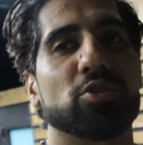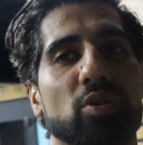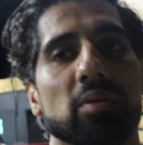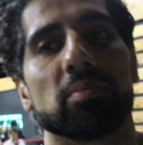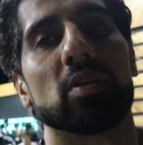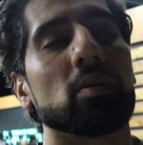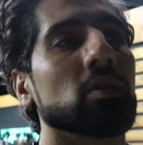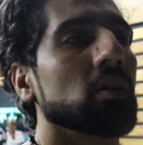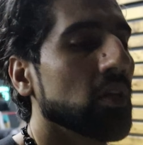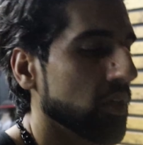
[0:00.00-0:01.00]
the treadmill
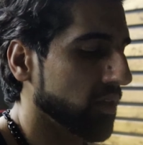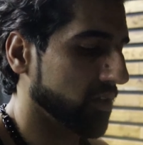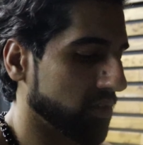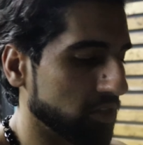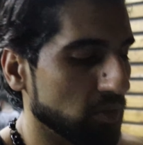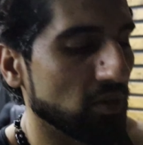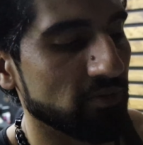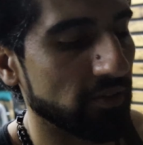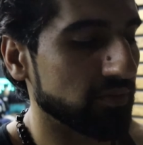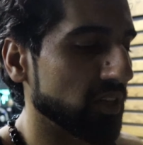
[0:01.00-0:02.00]
and do our
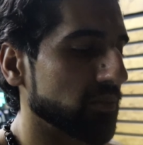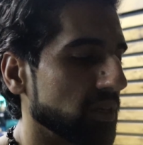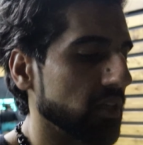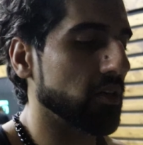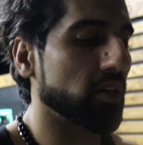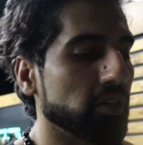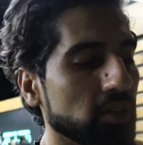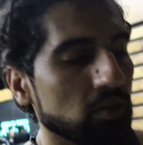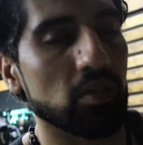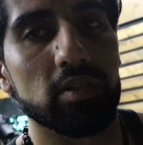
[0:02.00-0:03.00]
15-minute
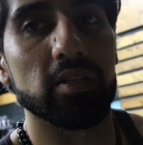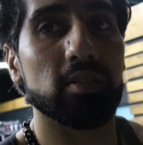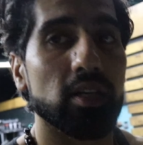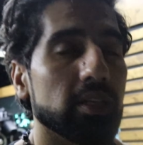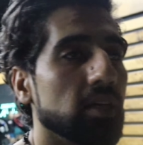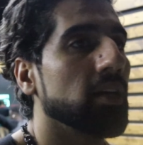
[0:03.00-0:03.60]
cardio on incline,